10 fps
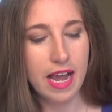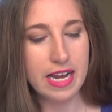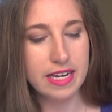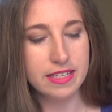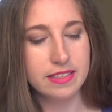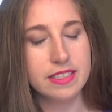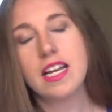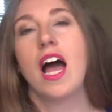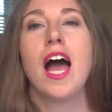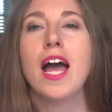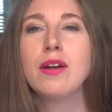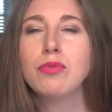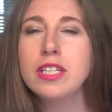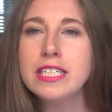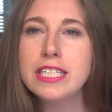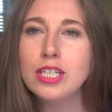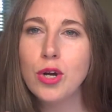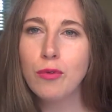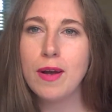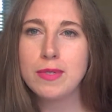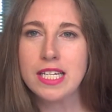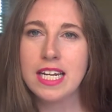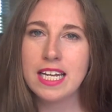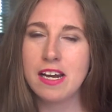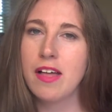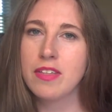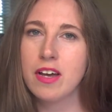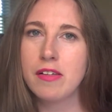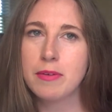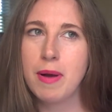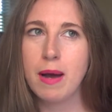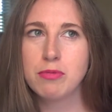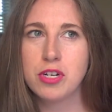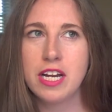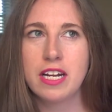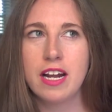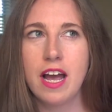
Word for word: And I really didn't know if I was going to get on the ColourPop train.